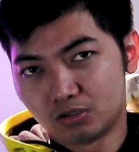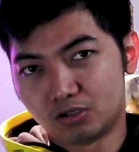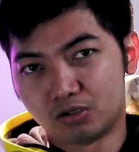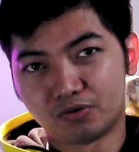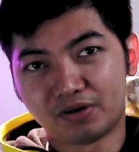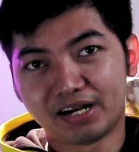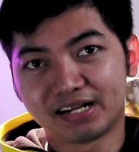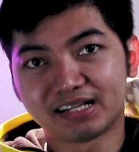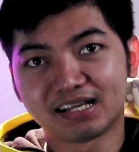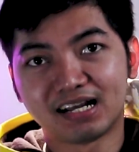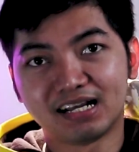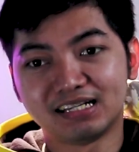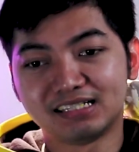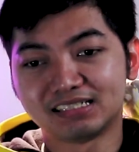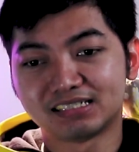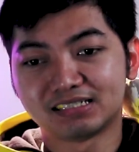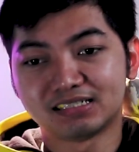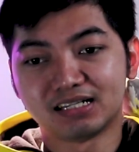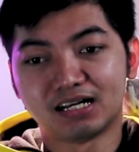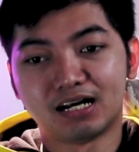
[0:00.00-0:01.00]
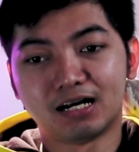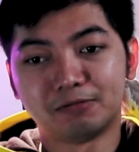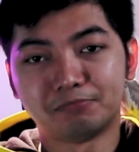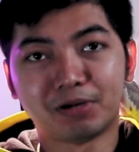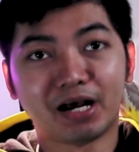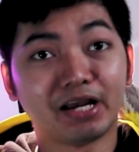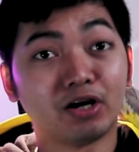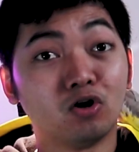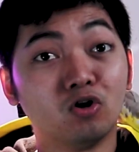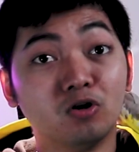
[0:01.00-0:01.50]
Alright guys,
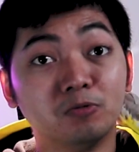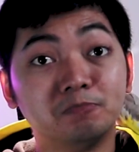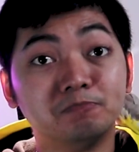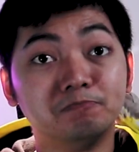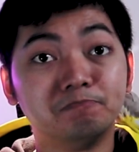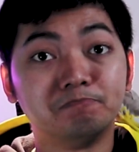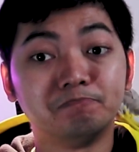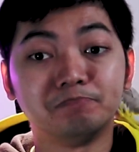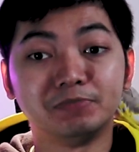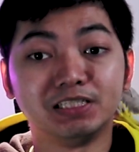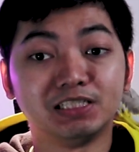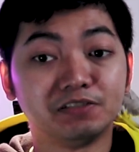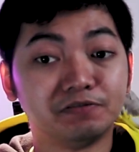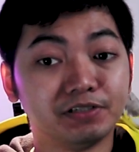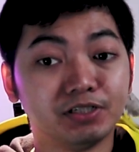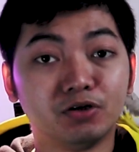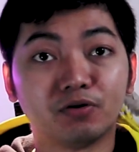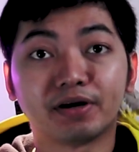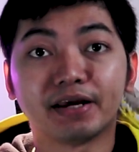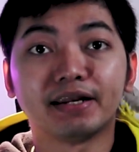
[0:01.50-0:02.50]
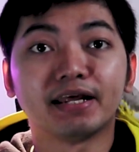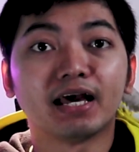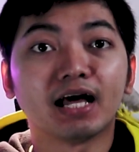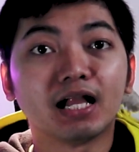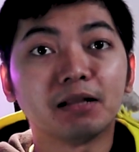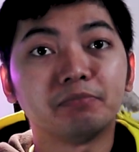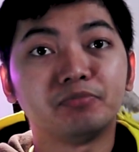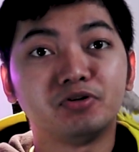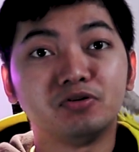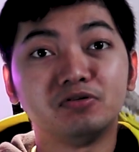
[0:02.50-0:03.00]
I hope this video can
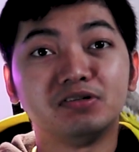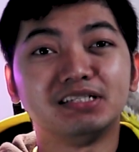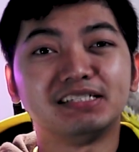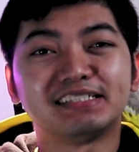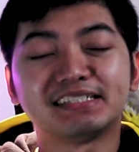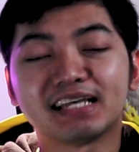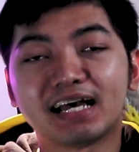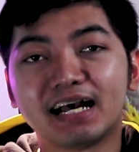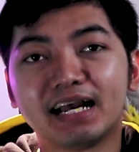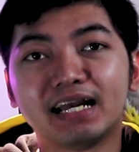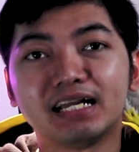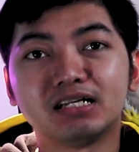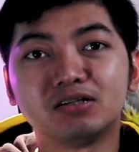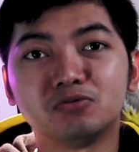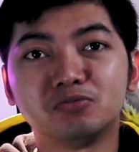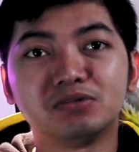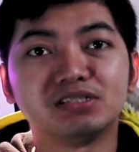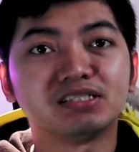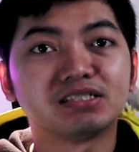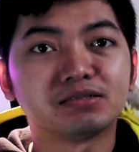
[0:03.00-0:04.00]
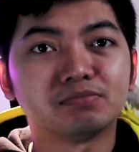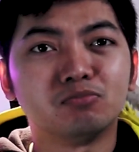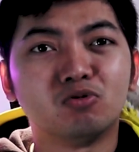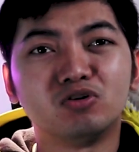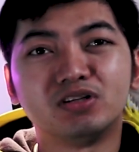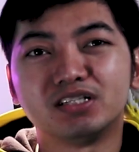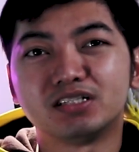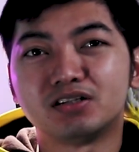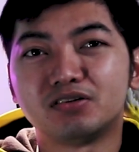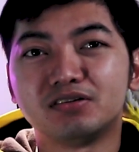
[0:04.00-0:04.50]
help you decide which
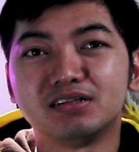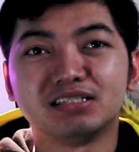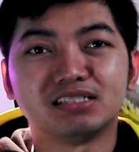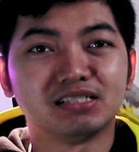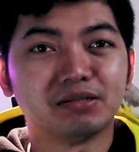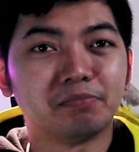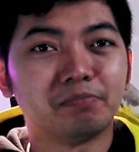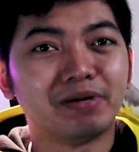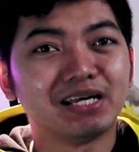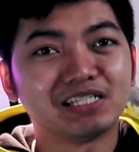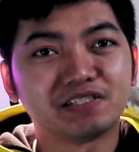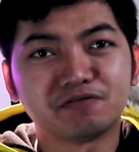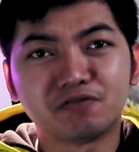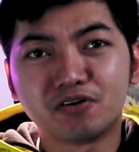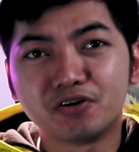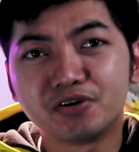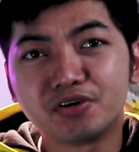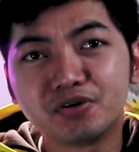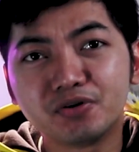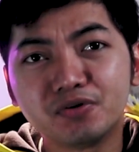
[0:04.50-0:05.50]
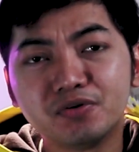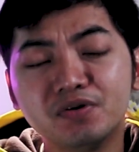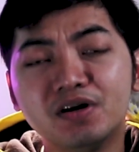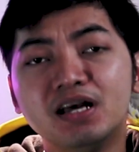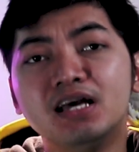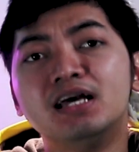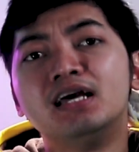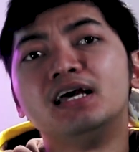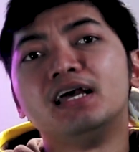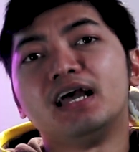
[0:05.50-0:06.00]
monitor is the best for you
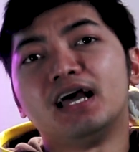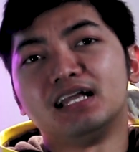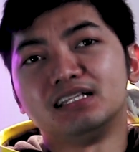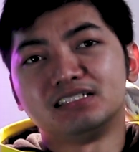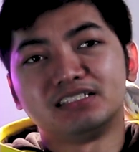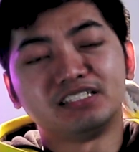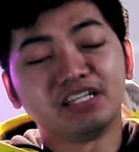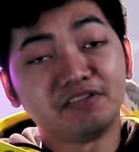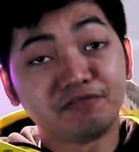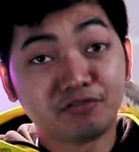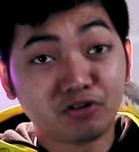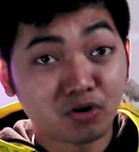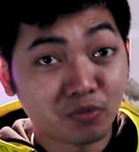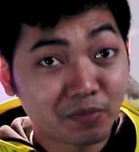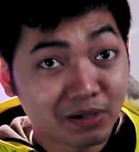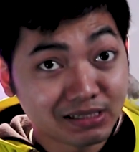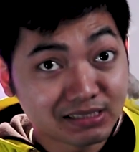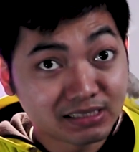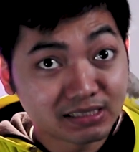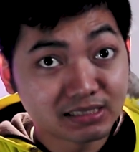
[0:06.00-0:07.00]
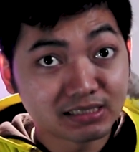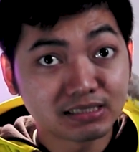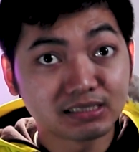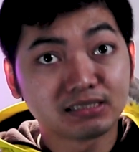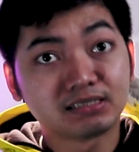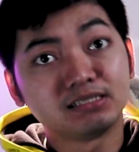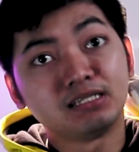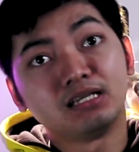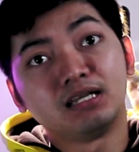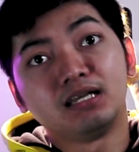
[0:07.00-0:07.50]
and save your budget.
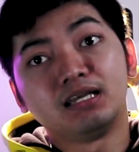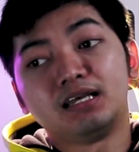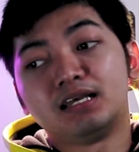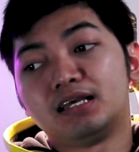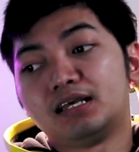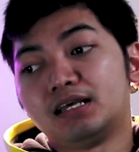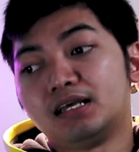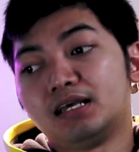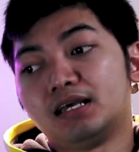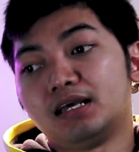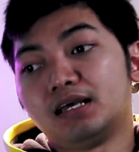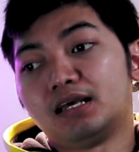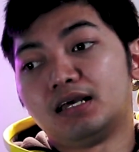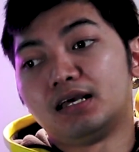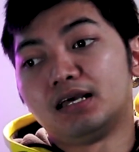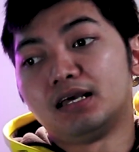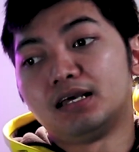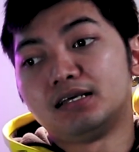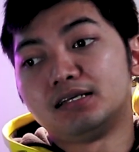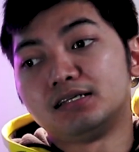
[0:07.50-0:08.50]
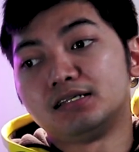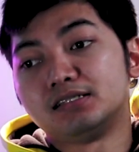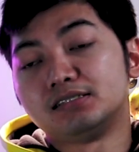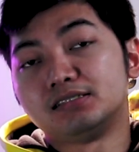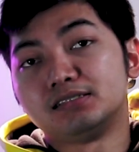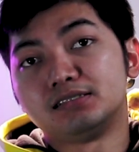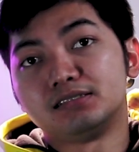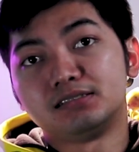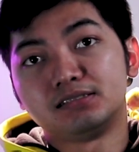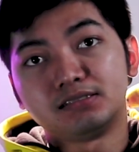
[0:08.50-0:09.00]

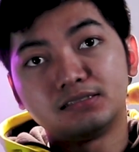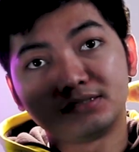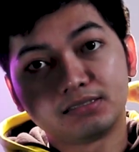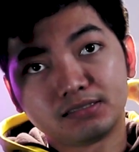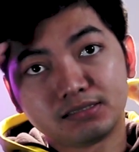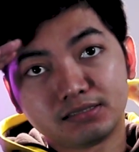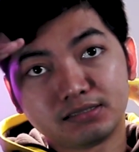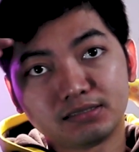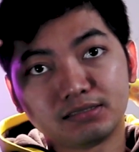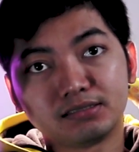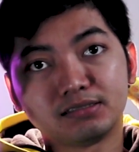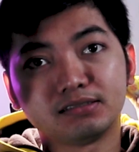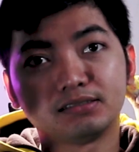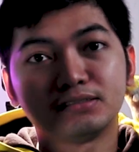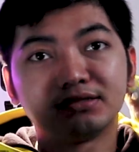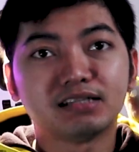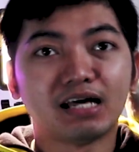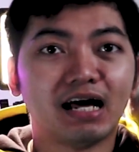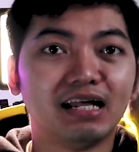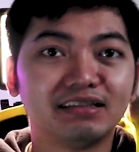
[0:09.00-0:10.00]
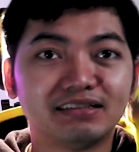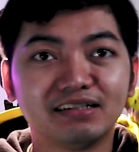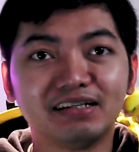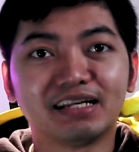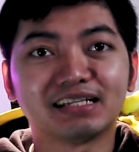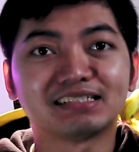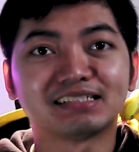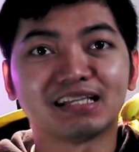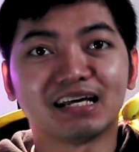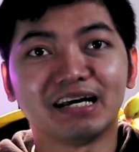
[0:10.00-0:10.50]
And until
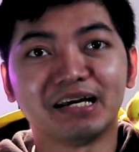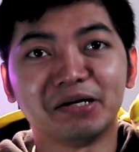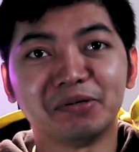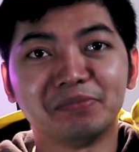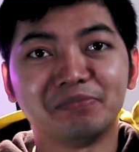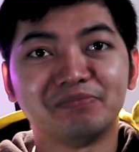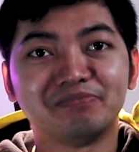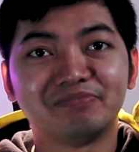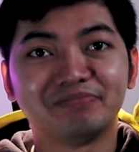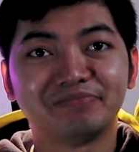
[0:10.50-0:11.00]
next time.